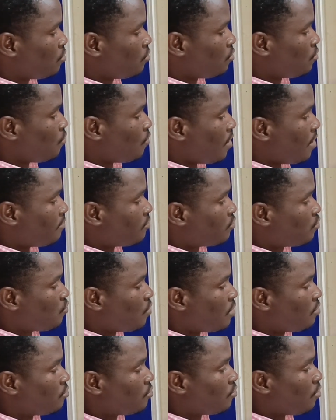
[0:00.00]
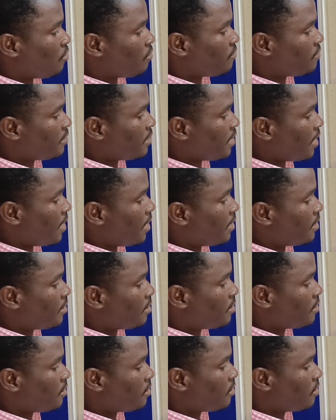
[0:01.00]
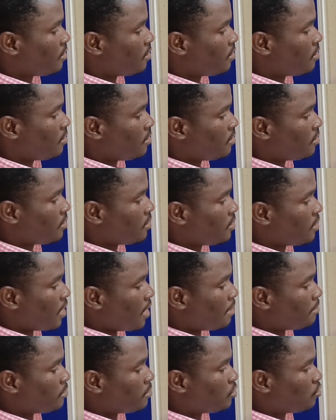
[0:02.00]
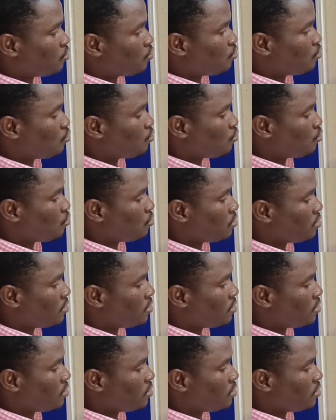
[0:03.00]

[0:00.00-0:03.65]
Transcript: So we'll have square root of 10 times 2